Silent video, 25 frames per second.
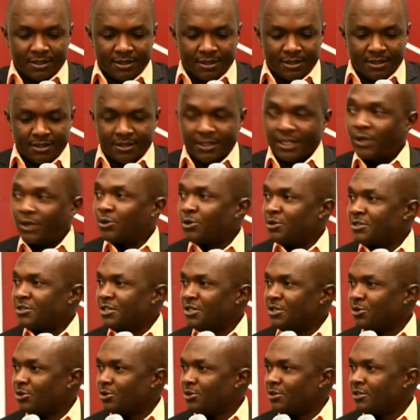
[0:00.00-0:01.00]
They
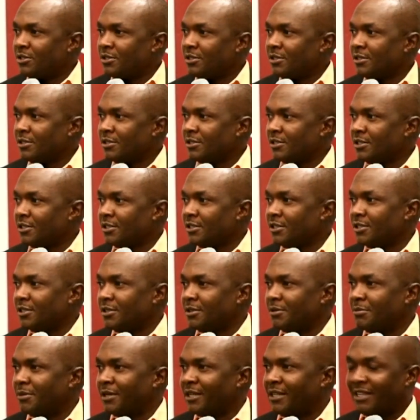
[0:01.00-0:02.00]
continued,
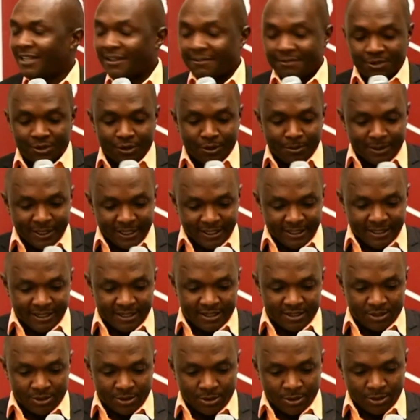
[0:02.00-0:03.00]
but they have stopped again.
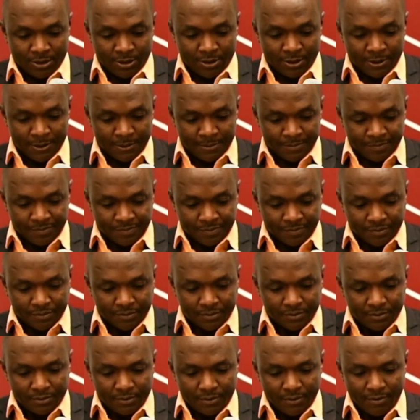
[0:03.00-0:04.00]
So
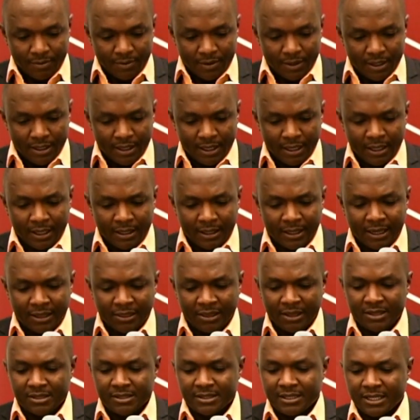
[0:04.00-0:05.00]
there are
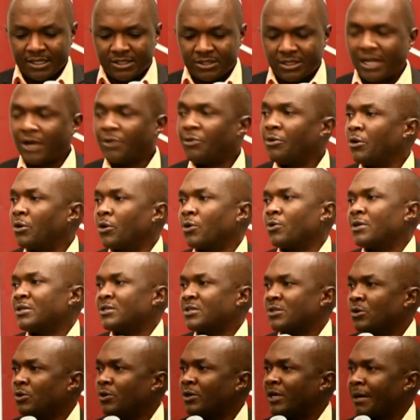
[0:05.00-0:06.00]
things that I will always
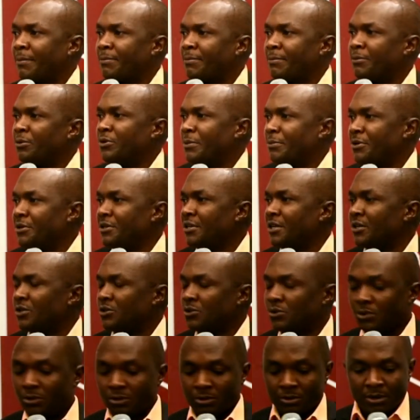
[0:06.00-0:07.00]
look up to the media
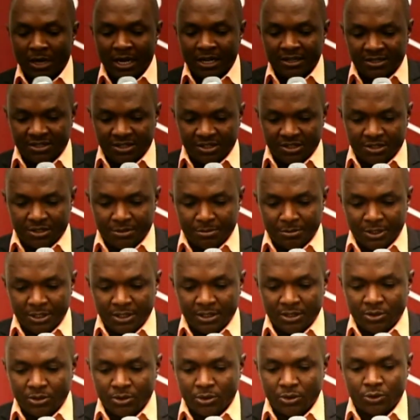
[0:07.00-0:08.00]
to assist
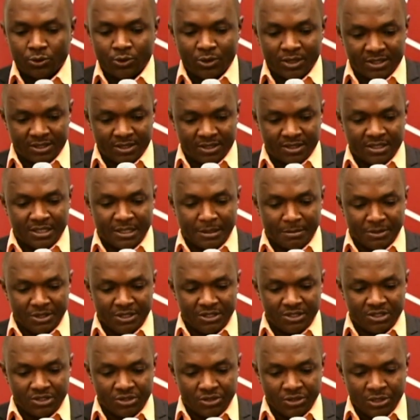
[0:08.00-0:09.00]
me or to assist the
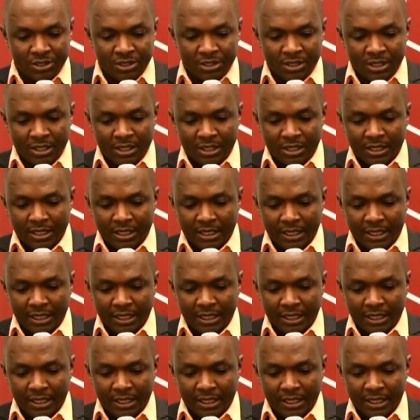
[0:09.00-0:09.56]
ministry.